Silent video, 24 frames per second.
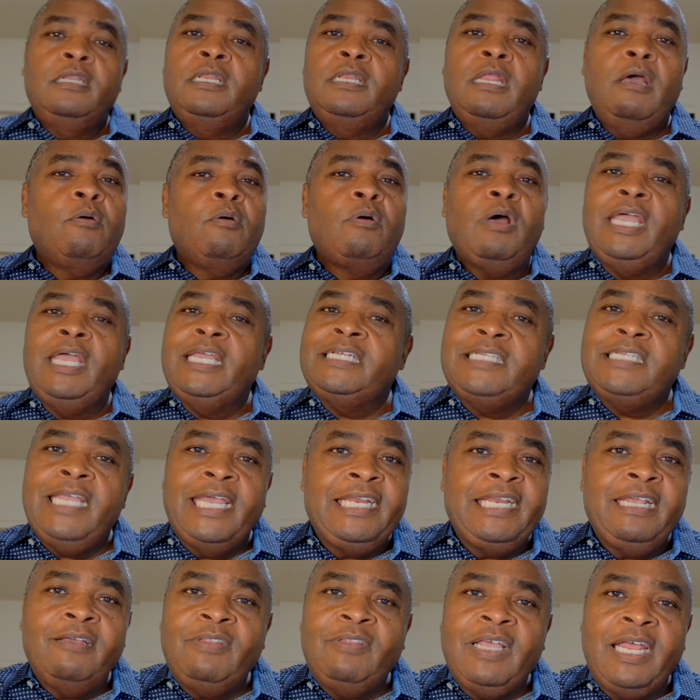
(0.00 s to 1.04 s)
No, is
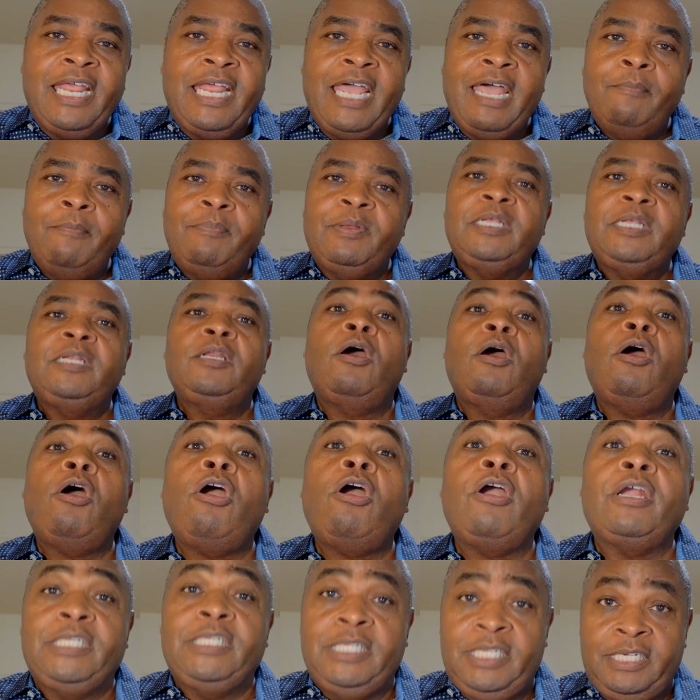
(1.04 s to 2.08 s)
any of that happening?
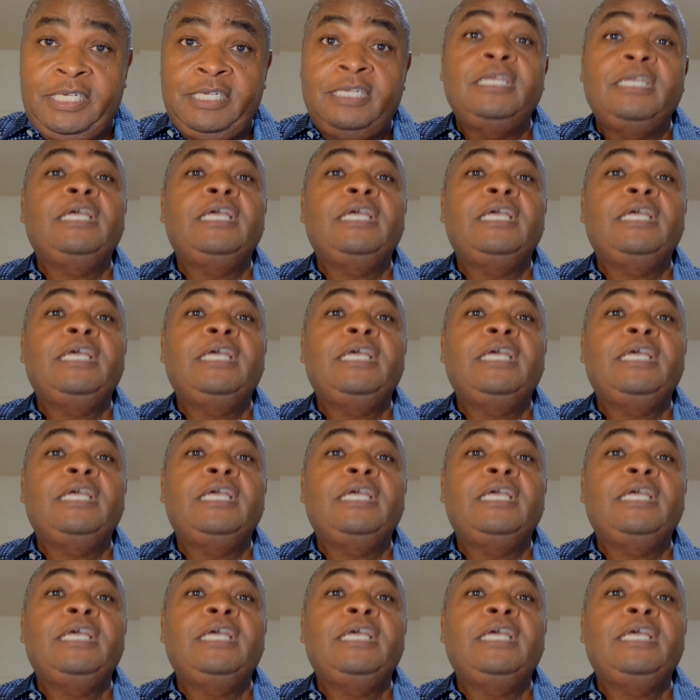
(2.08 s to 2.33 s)
Hardly.